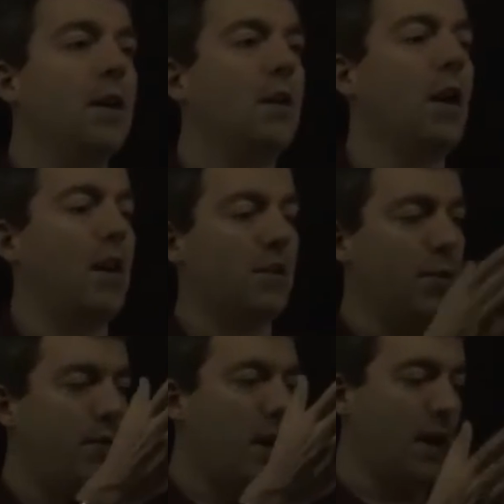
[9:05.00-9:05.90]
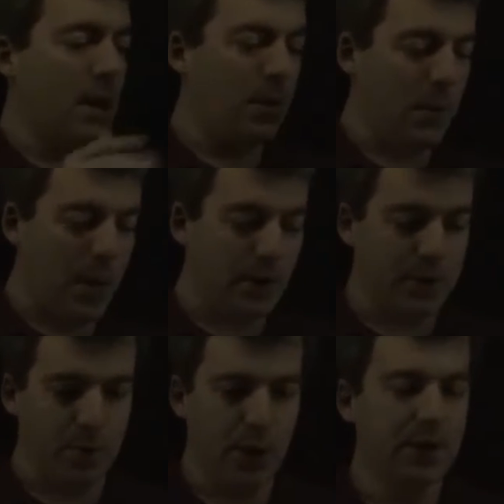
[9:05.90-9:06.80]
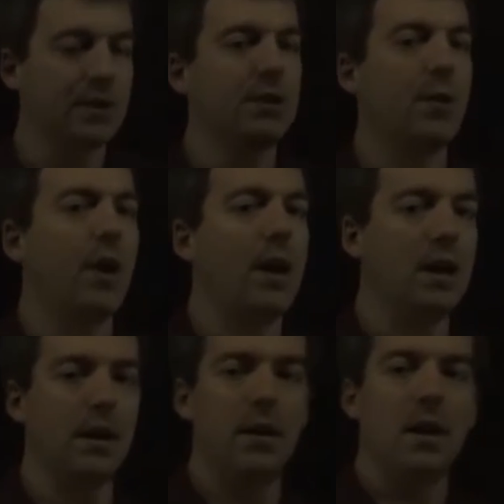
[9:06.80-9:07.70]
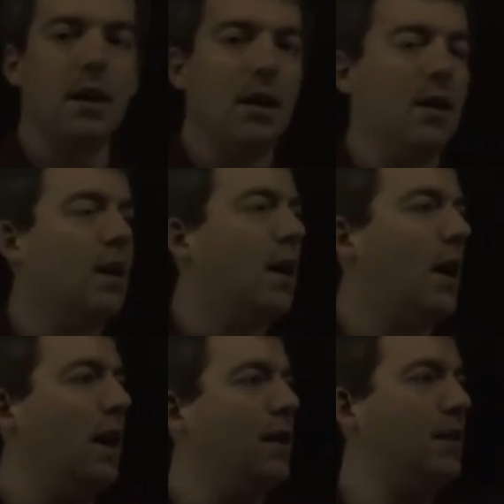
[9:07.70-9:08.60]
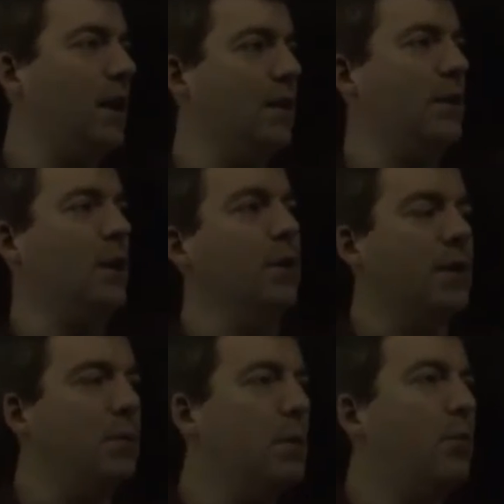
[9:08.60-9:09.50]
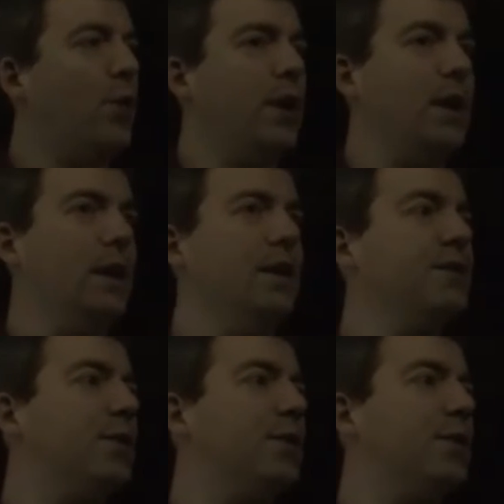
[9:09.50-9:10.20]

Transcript: All right, so we've got a couple of pairs of points. Let's go ahead and take a look at what the midpoint is.